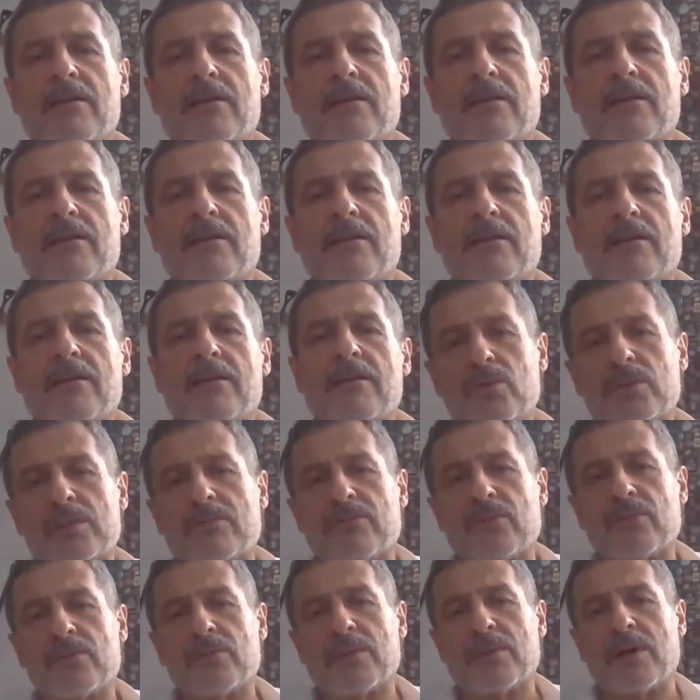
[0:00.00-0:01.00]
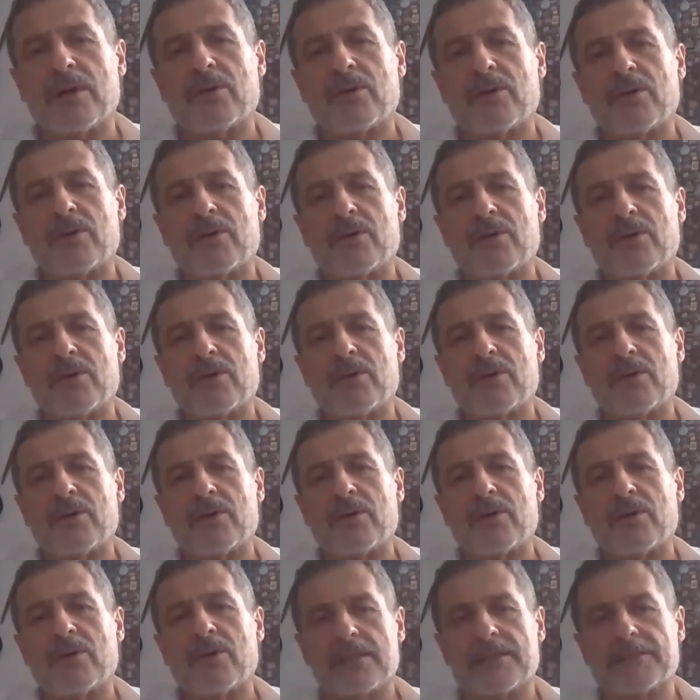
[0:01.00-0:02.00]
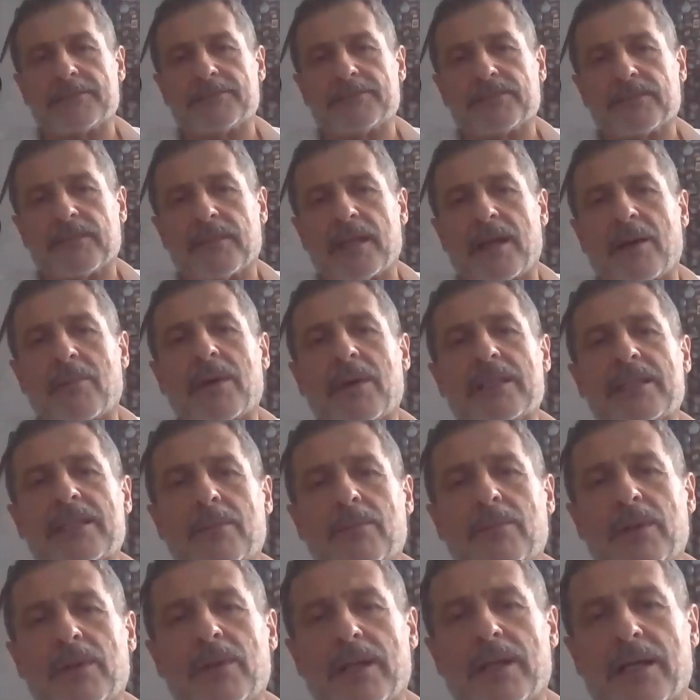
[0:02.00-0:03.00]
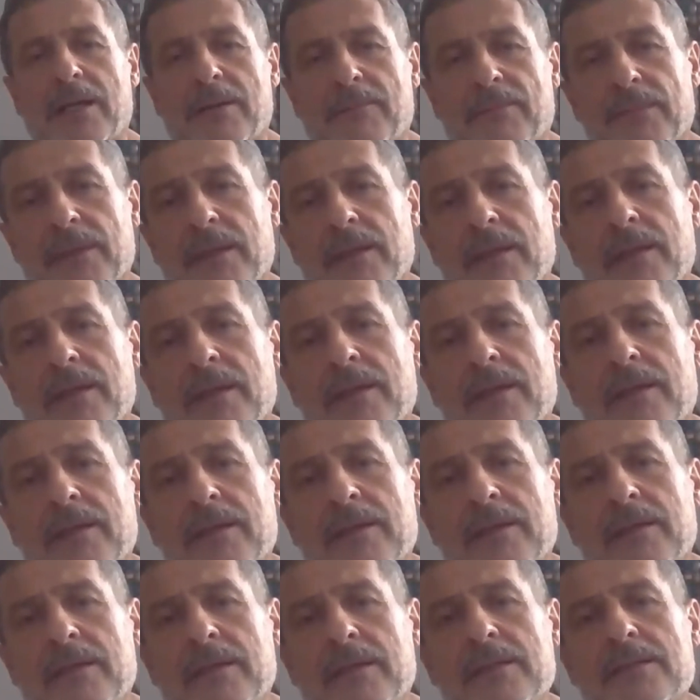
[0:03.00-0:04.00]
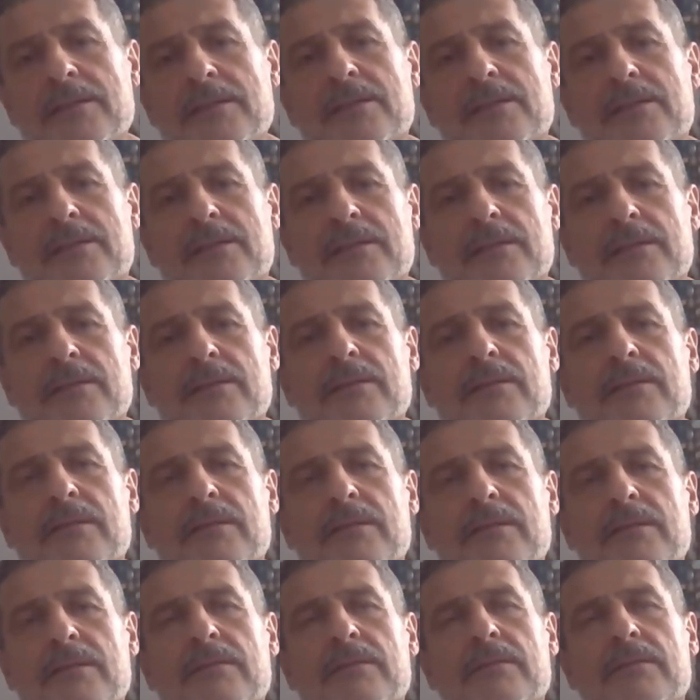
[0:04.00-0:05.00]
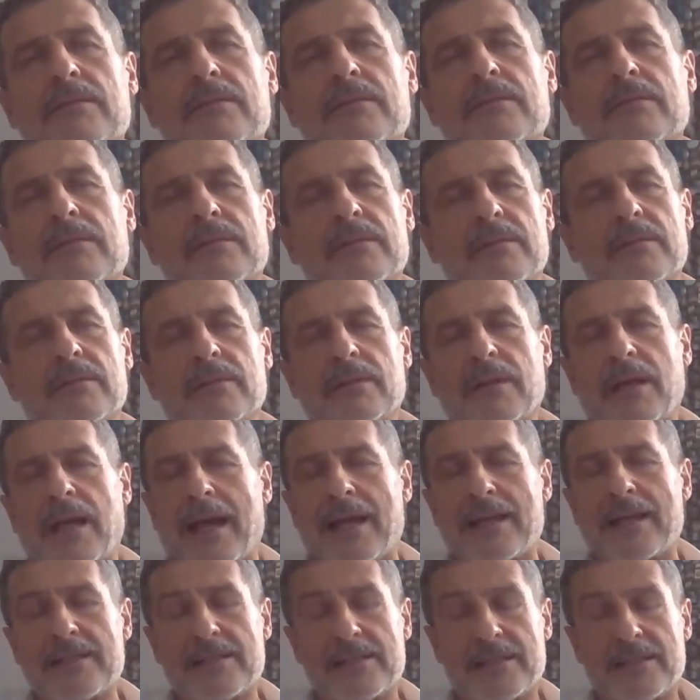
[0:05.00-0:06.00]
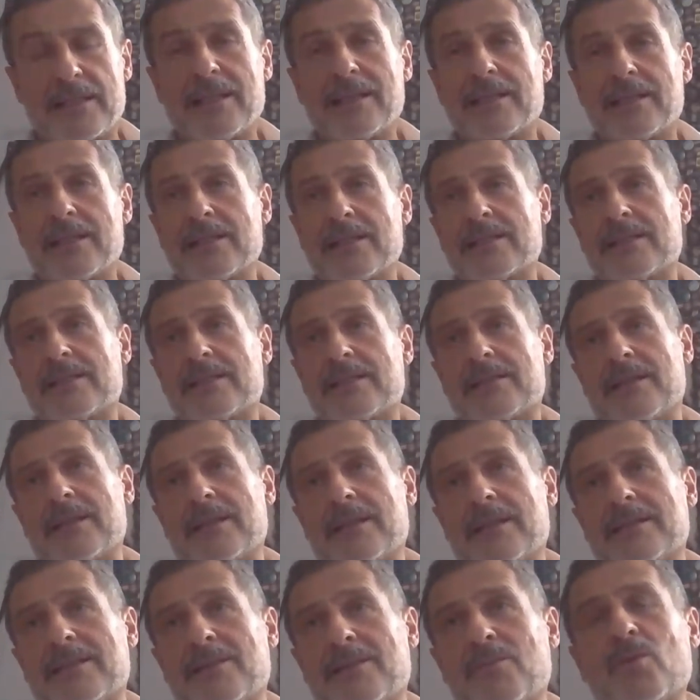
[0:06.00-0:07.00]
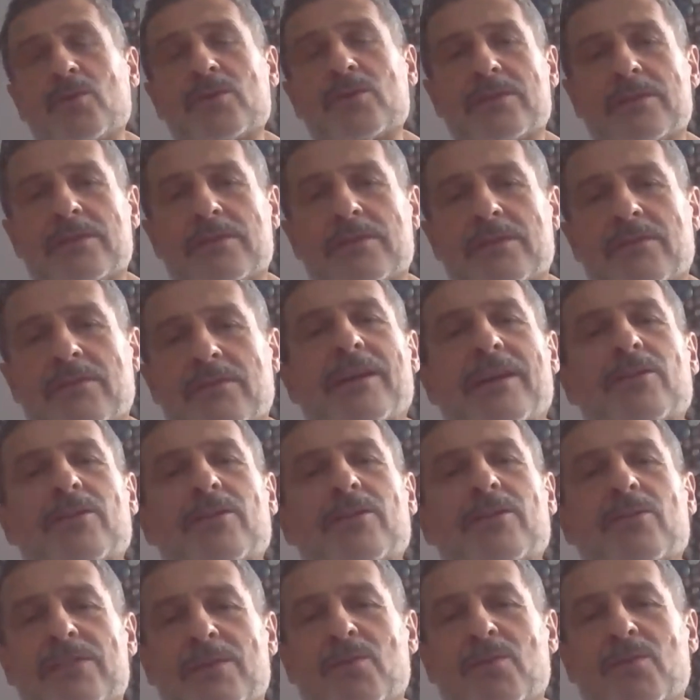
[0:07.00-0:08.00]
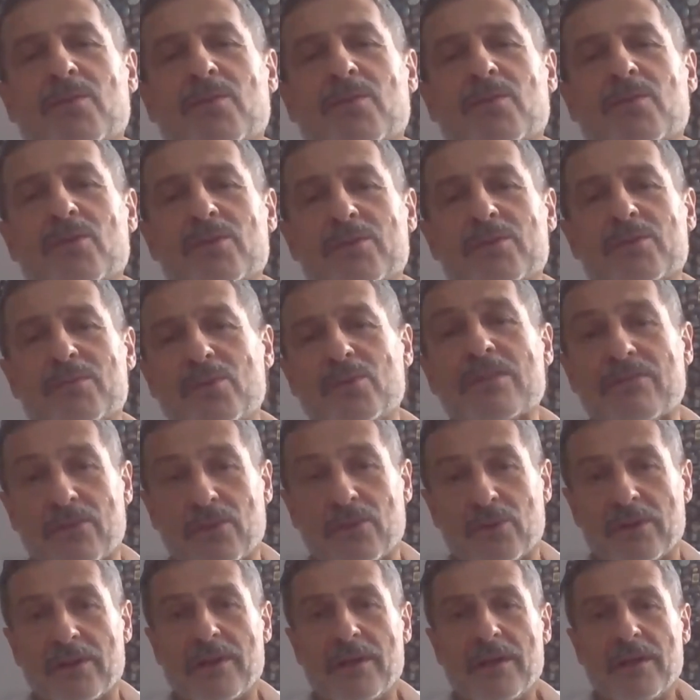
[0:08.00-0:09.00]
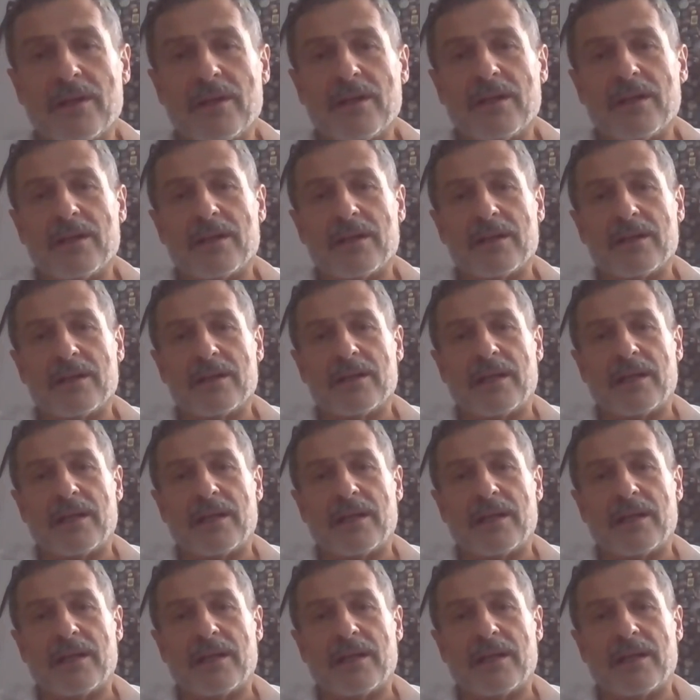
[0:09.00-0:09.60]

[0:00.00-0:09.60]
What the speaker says: very beautiful mountains. It's Amada Blanc. It's, I think it's one of the most beautiful